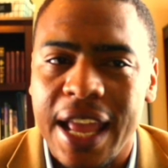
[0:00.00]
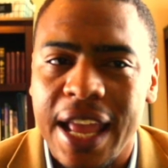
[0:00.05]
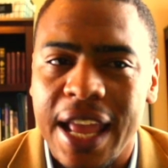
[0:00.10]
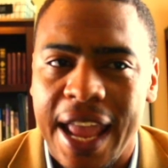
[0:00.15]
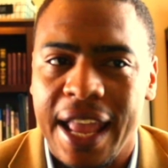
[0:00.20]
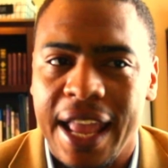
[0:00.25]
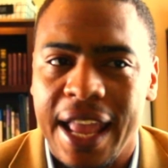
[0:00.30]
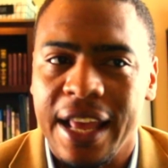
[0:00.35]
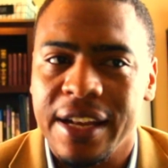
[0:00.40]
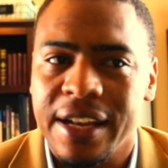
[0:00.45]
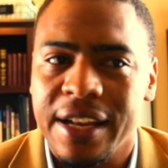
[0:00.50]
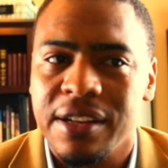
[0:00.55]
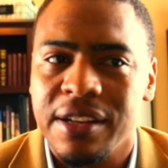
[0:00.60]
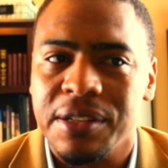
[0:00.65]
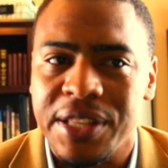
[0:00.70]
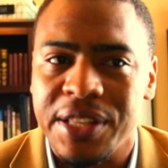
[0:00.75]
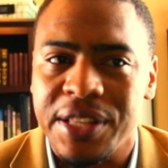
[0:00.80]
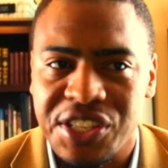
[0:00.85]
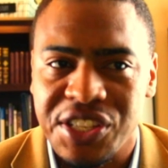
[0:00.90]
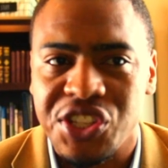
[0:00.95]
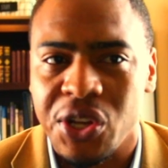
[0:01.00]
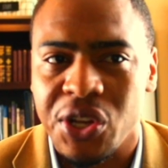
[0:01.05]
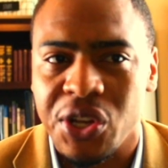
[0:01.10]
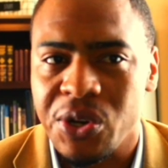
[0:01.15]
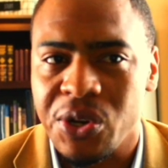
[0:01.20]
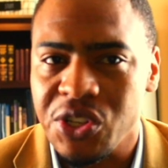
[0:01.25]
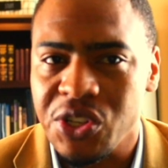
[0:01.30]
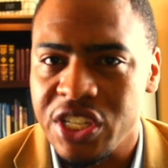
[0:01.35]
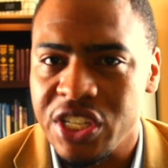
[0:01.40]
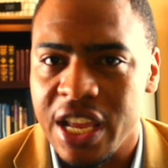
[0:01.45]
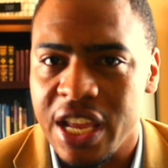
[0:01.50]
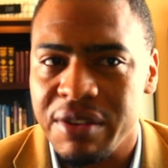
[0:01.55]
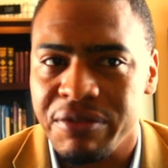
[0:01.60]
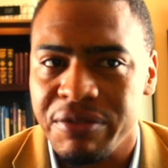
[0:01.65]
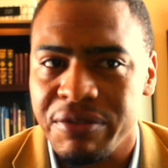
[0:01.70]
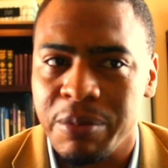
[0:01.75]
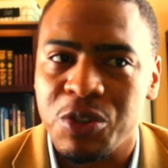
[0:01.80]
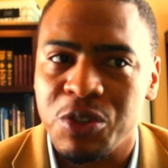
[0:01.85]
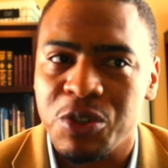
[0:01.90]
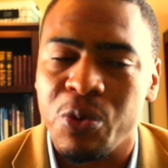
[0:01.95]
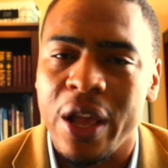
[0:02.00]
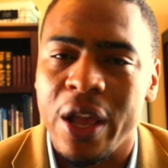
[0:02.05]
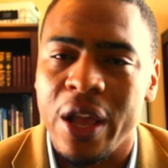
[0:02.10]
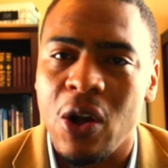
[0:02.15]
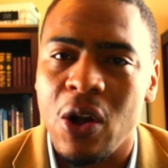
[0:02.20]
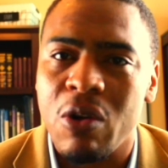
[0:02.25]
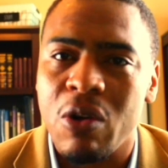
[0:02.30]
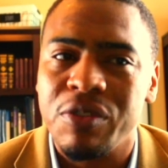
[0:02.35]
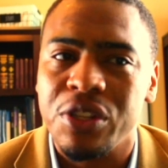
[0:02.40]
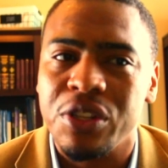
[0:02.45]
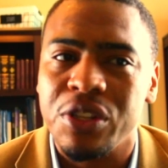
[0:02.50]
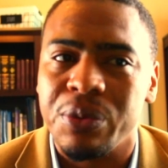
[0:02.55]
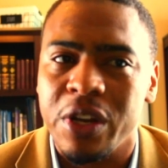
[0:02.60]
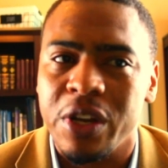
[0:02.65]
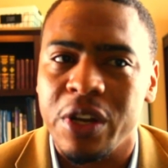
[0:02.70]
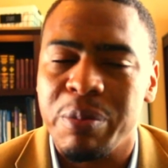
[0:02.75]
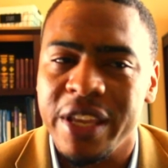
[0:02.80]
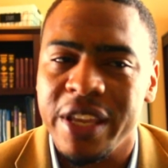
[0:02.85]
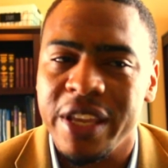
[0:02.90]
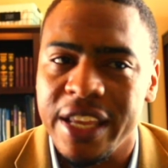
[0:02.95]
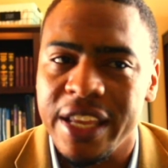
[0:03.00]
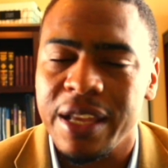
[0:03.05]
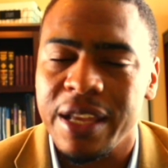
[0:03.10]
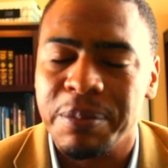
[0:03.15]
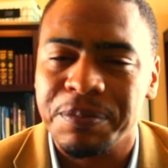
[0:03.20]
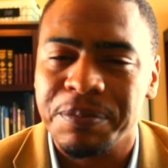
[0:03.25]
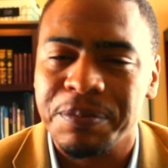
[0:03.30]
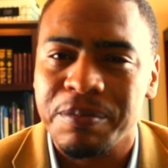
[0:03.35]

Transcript: and this thursday from 12 to 3 p.m